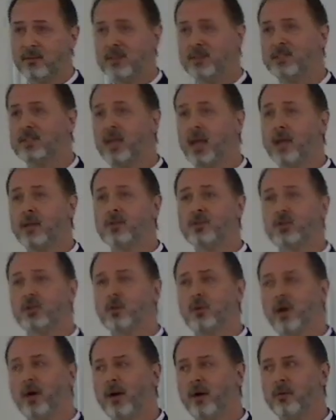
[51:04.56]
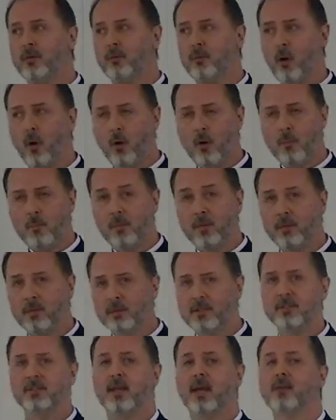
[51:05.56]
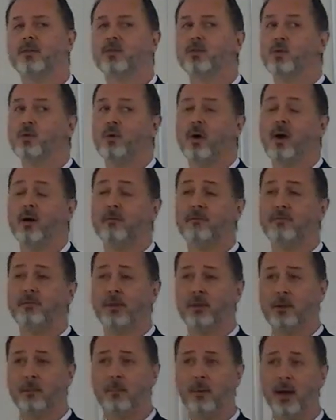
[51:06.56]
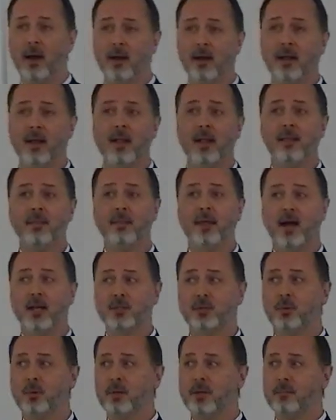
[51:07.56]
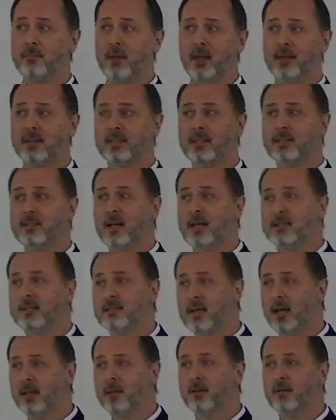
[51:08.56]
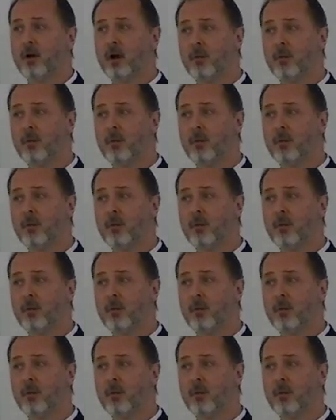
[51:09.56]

the saints who are at Rome the saints who are at Philippi. That's what it means. He's not saying they're